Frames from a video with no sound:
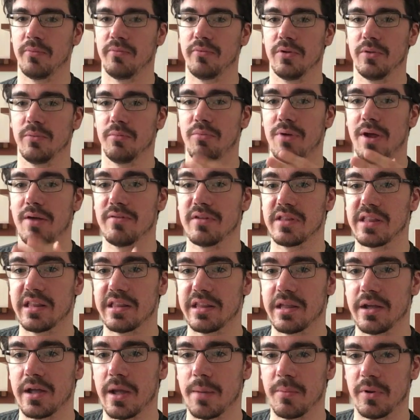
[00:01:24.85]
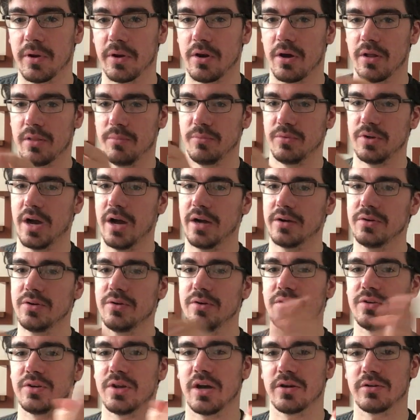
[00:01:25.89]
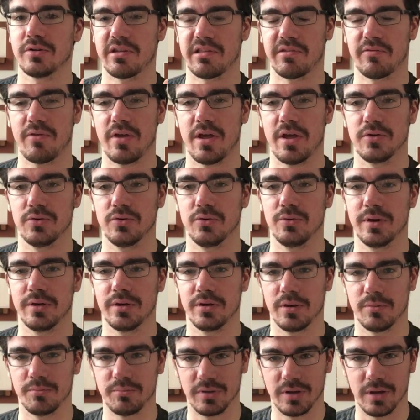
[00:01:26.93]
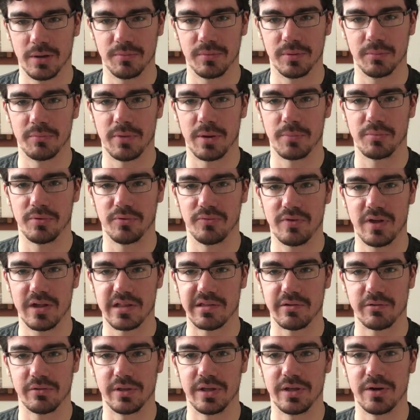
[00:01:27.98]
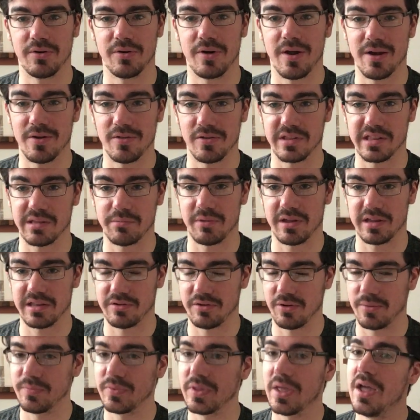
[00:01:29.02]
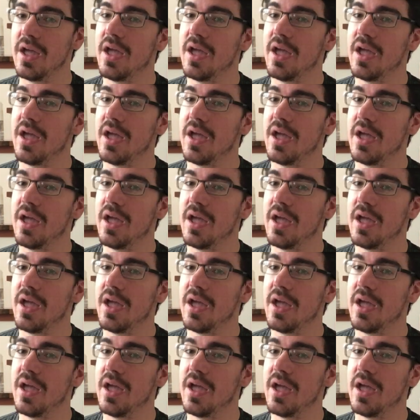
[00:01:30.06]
For privacy's sake, I'm going to call them Doctor and Doctor's Friend, who ended up becoming my professor later on in the semester.